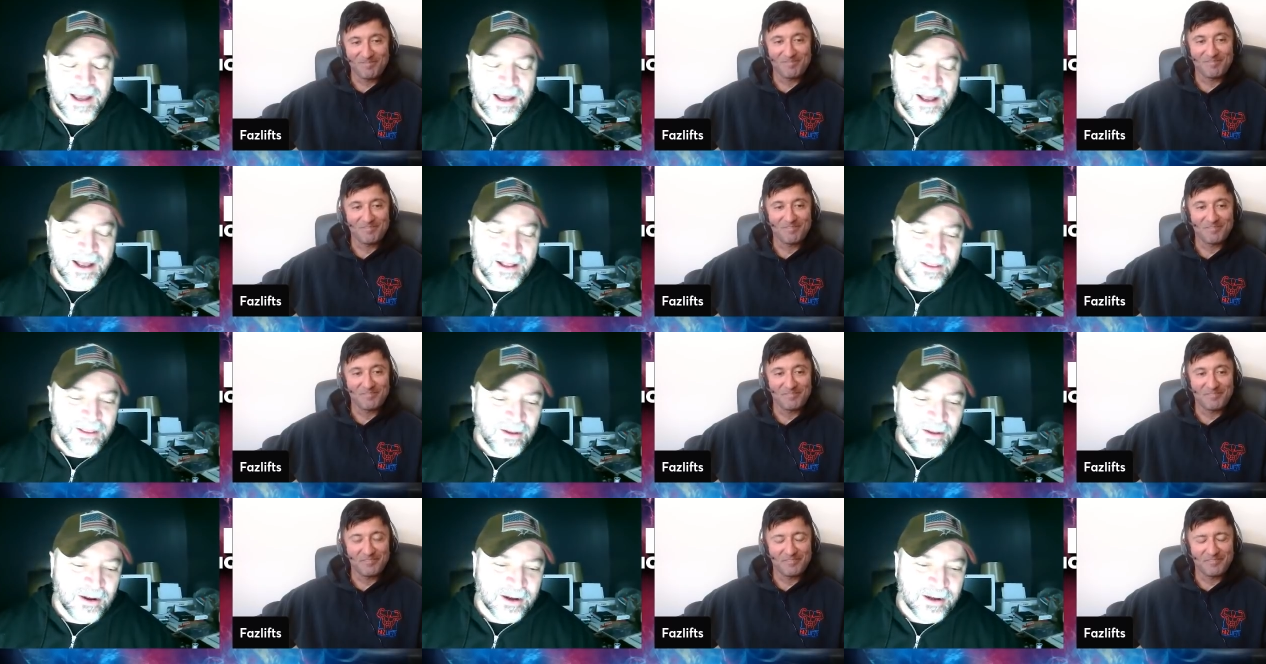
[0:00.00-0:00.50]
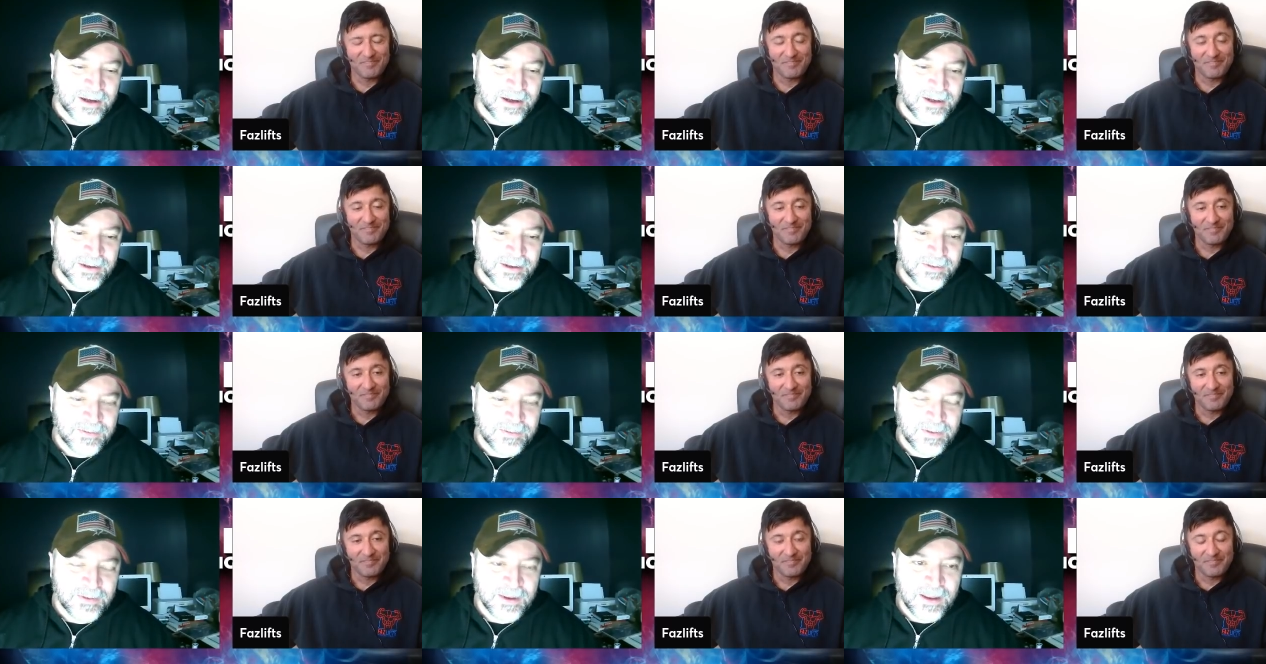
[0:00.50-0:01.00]
Speaker 1: look,
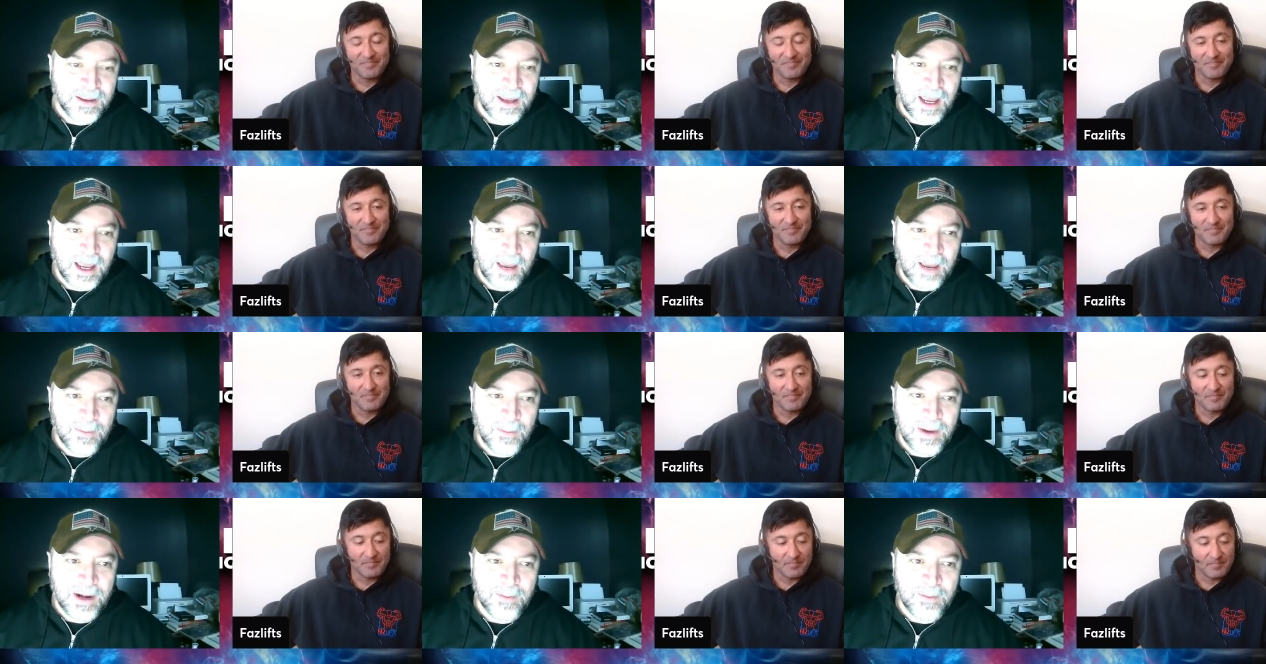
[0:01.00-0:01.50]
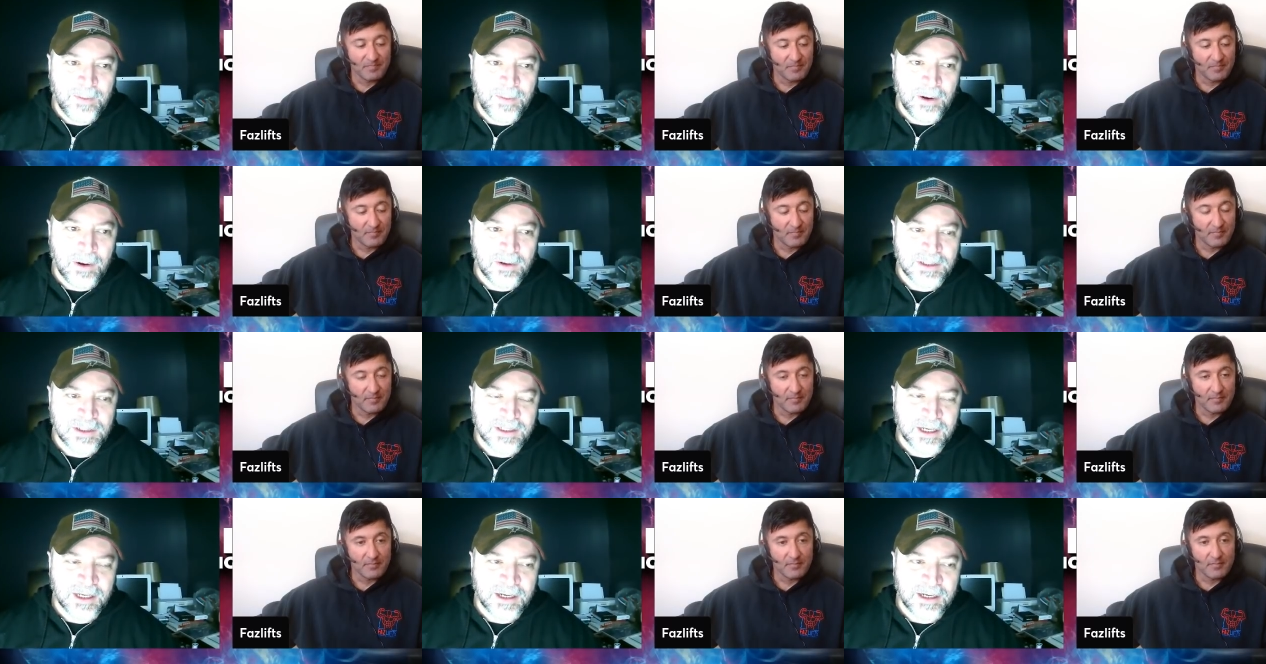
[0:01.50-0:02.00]
I made a
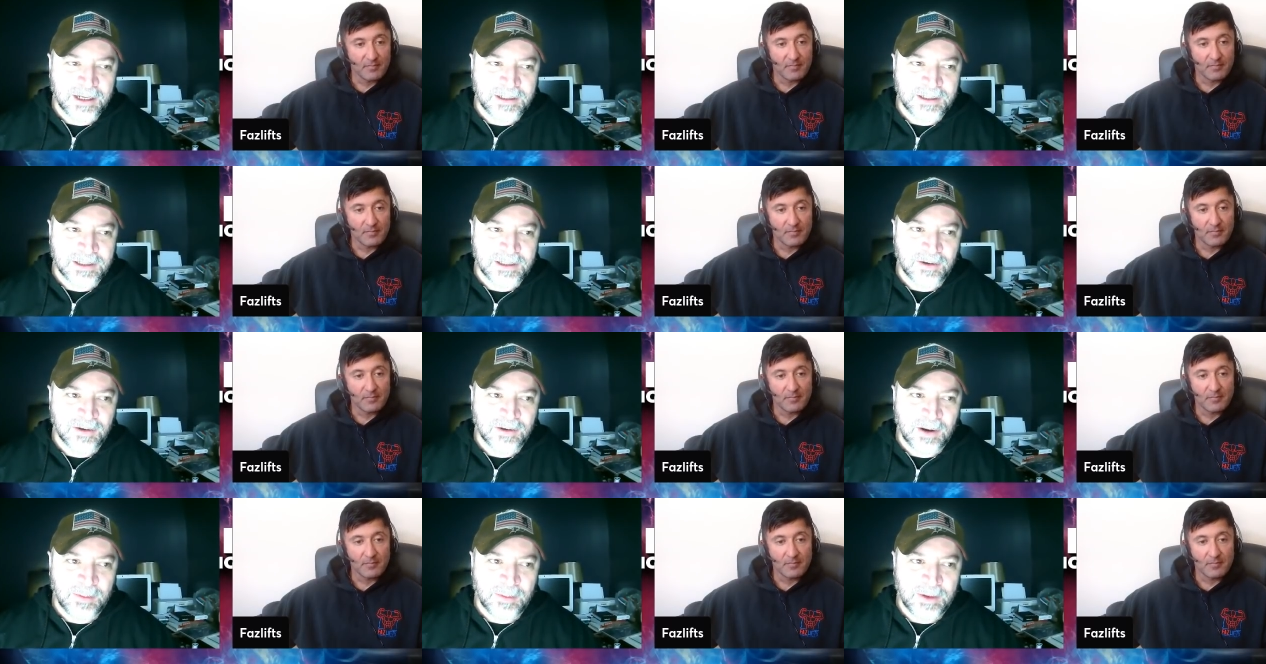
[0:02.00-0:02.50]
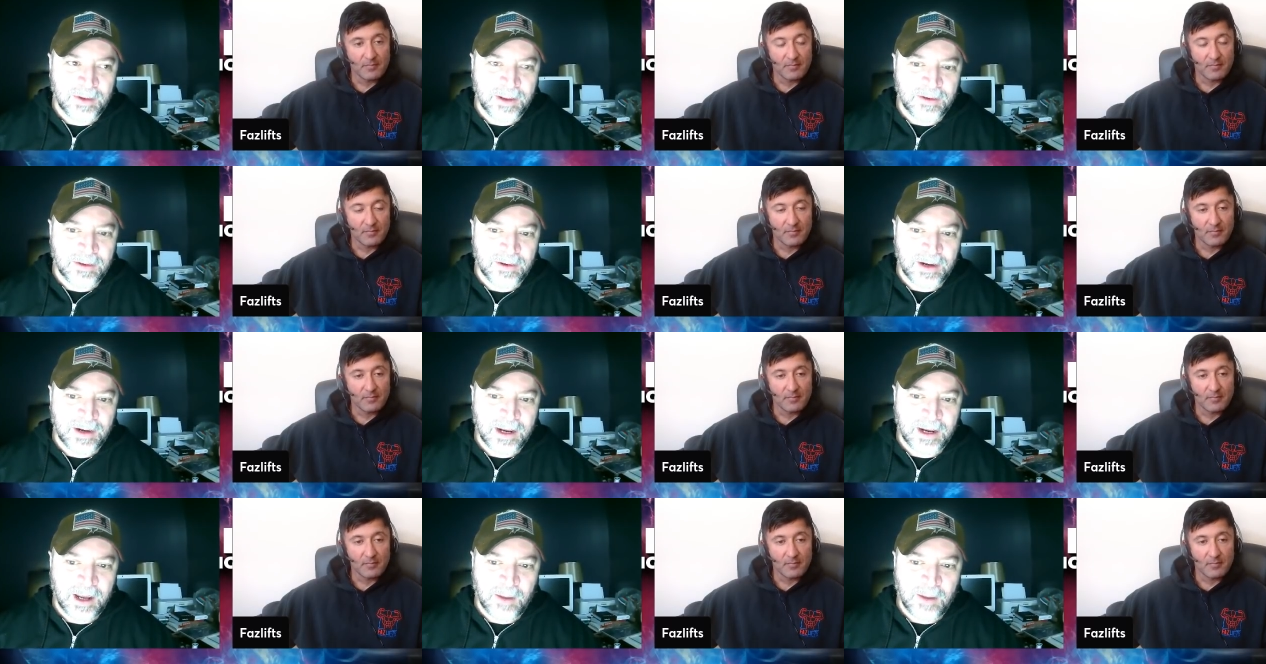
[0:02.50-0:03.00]
post on Instagram the other
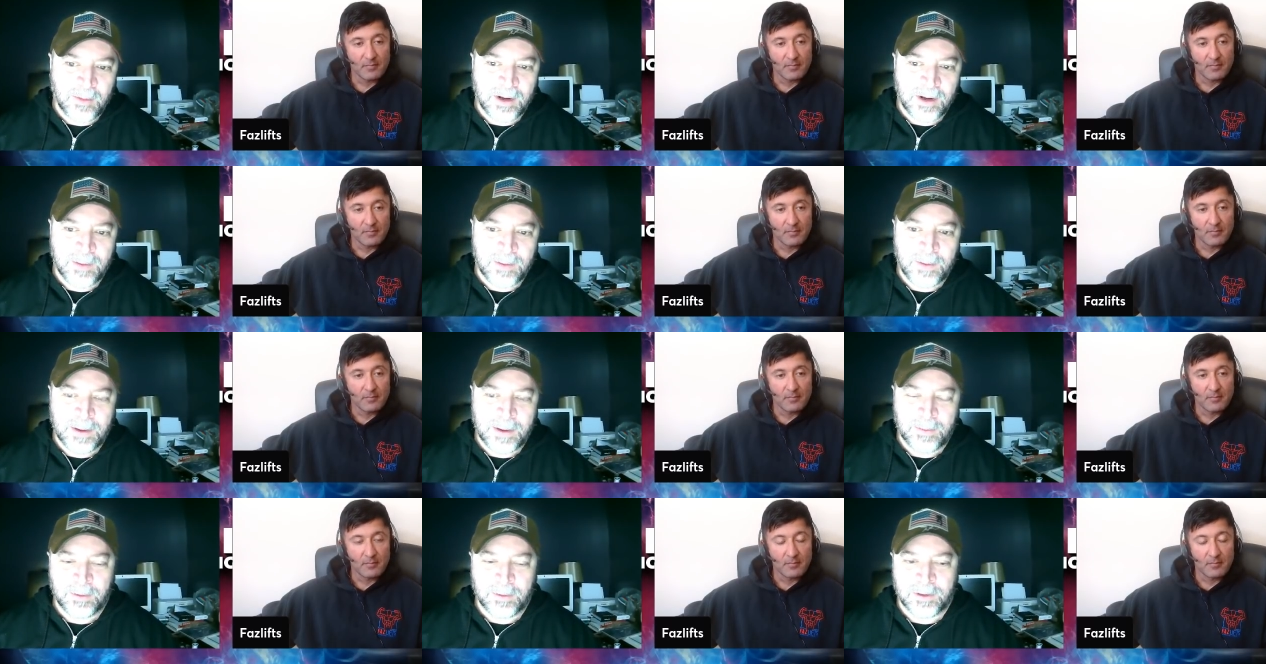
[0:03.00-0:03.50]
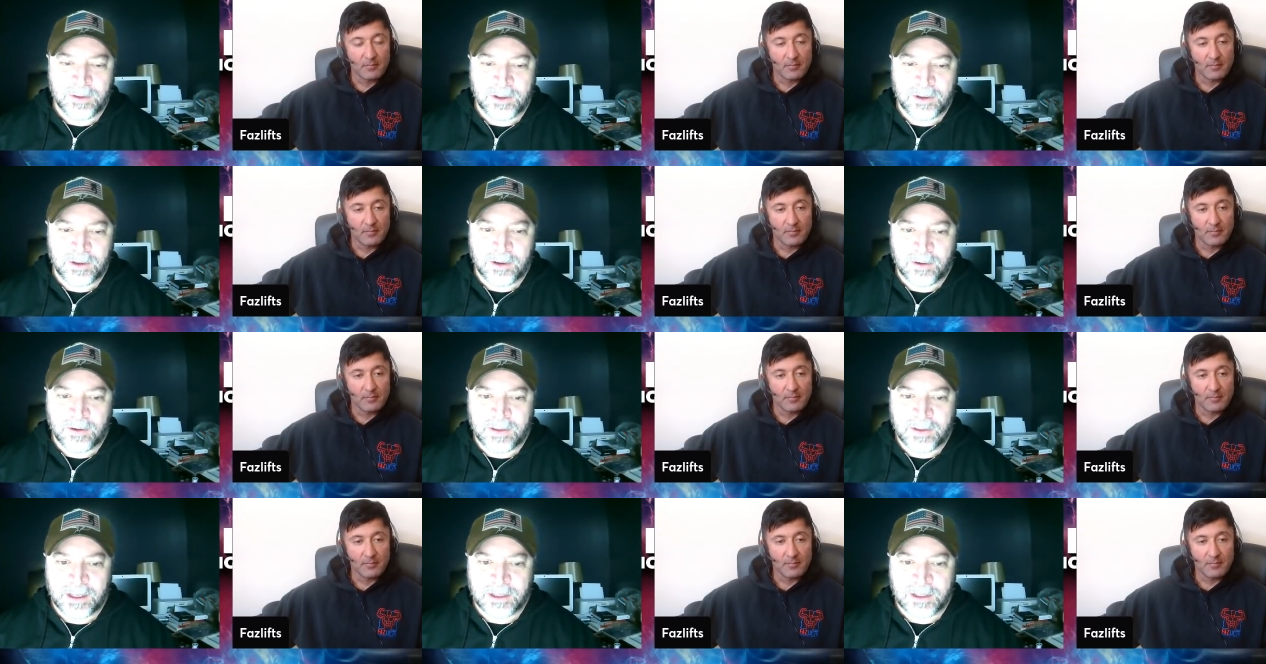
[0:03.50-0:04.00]
day. How many people do you know
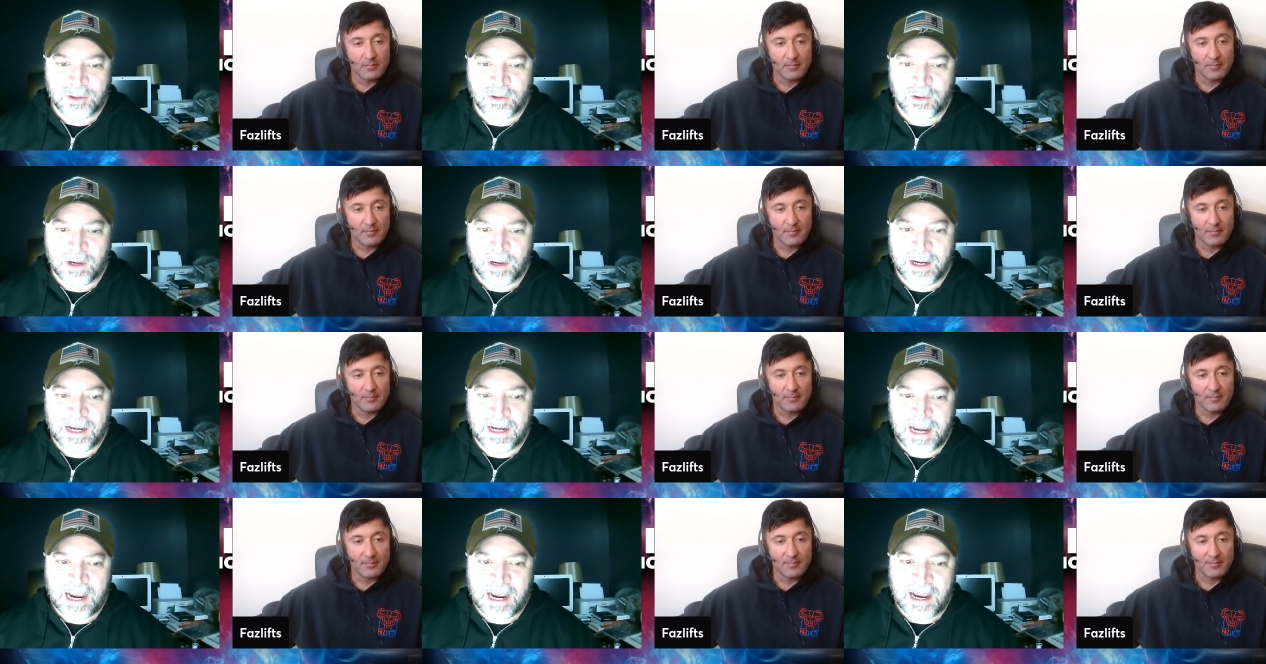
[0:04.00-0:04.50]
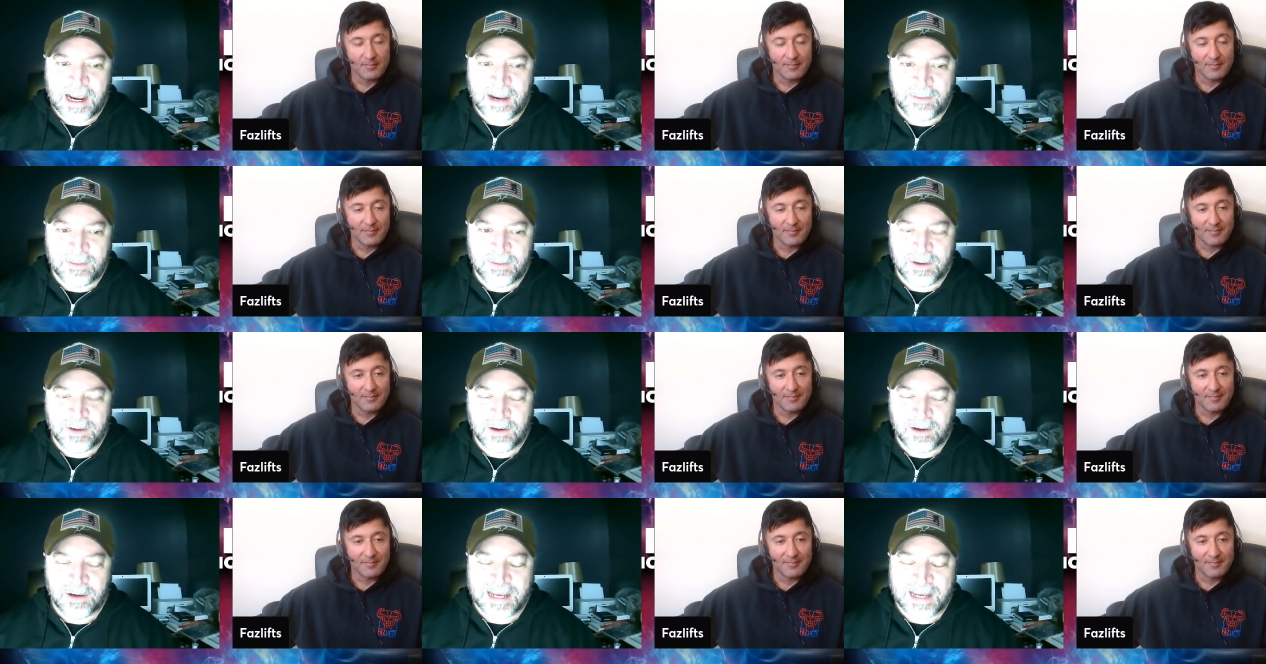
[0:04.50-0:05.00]
that train ab or